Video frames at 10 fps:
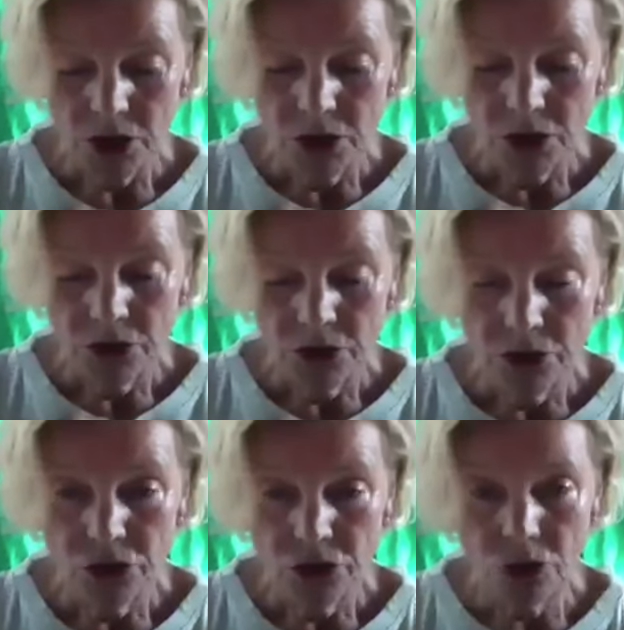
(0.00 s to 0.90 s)
So
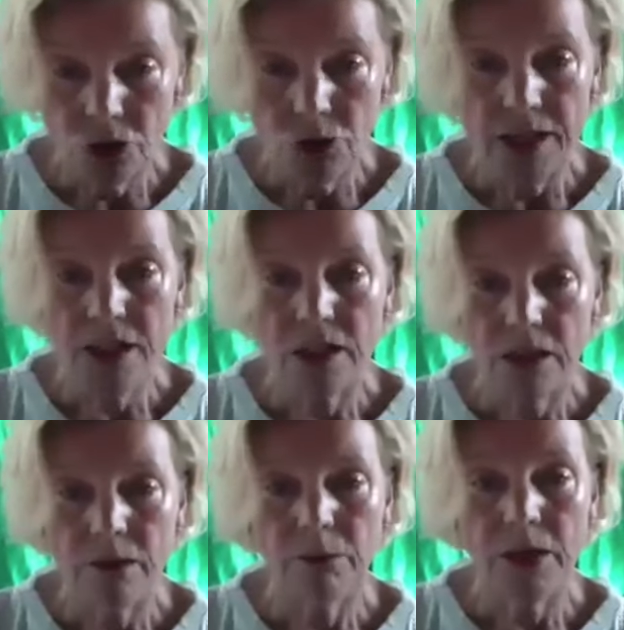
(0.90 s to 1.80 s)
I see
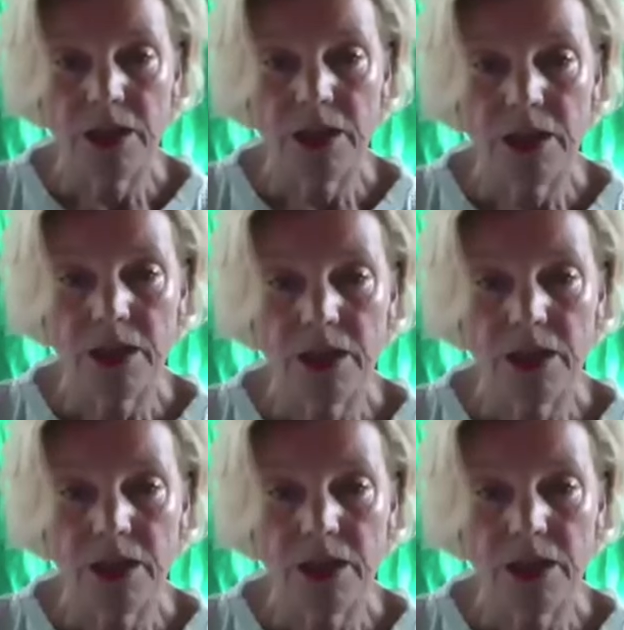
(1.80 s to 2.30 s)
myself,